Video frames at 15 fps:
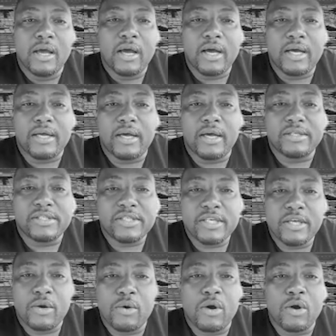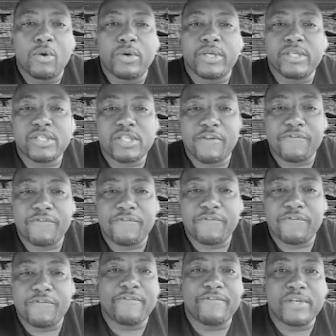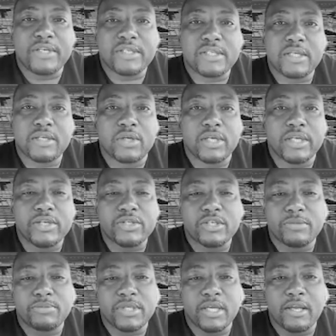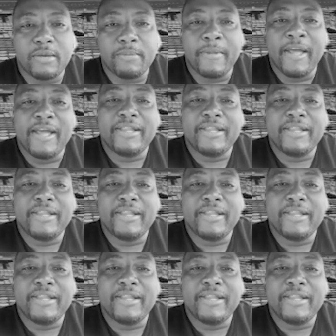COO and his chief of staff and his senior leadership team.